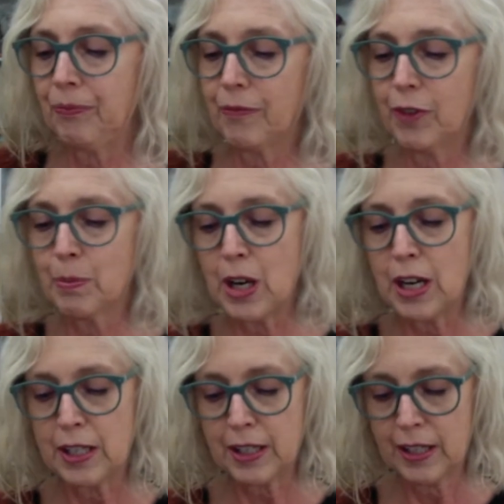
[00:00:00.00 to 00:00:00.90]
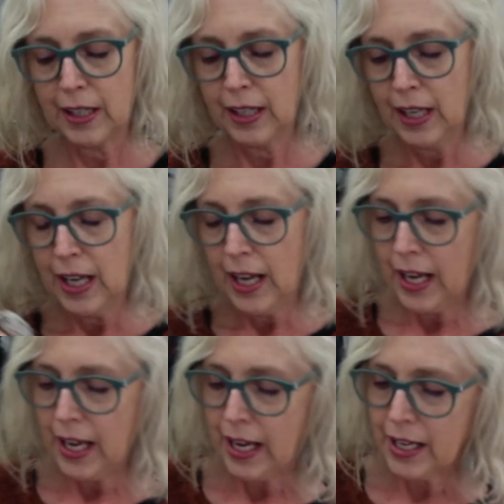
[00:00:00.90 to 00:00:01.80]
Vermont.
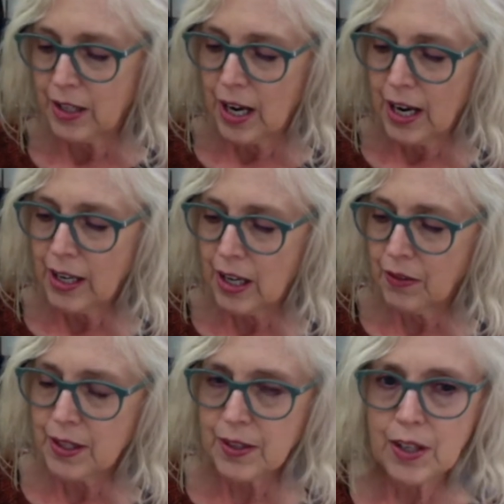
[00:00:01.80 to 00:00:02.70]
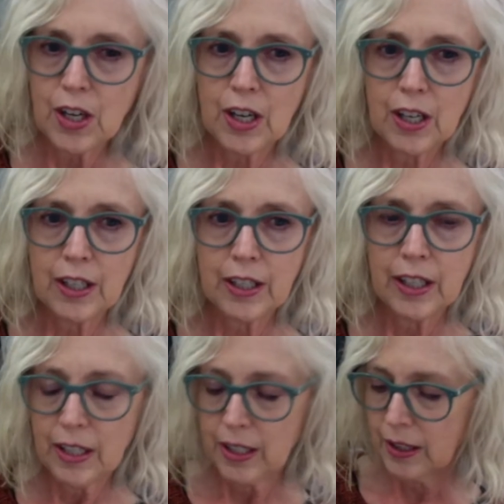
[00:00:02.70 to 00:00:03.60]
And I got this yarn
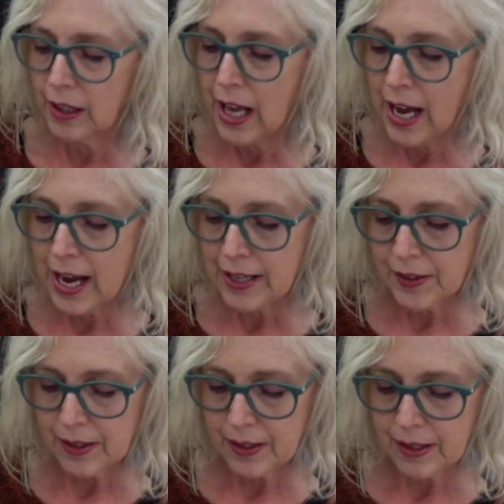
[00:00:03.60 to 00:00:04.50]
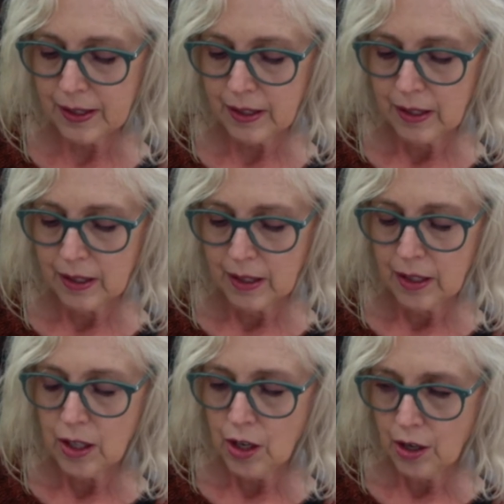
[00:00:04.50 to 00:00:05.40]
last
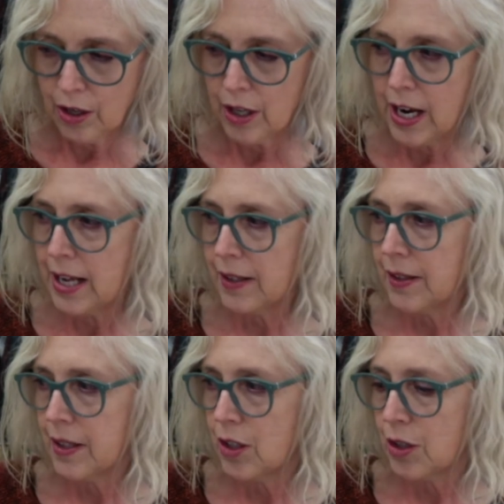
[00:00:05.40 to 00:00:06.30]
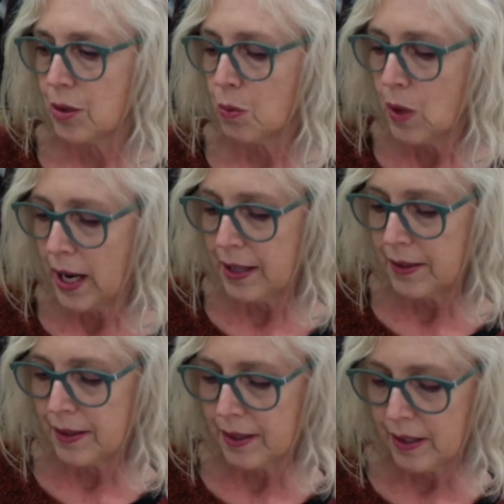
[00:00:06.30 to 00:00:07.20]
year at Stitches
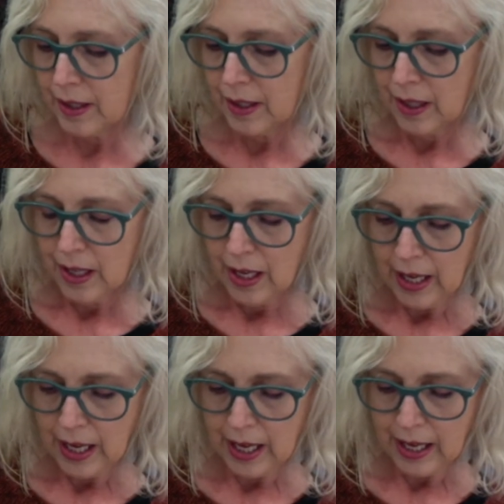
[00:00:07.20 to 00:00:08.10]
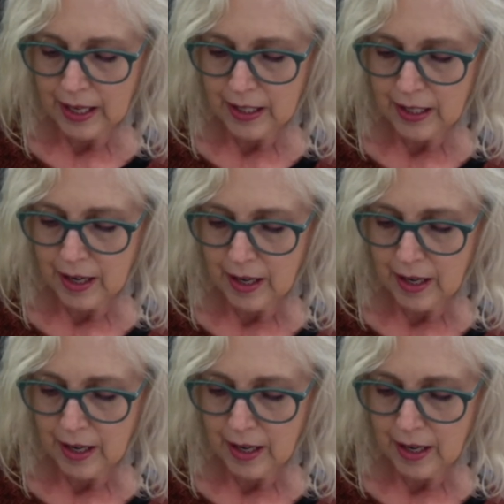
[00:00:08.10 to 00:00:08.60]
West, and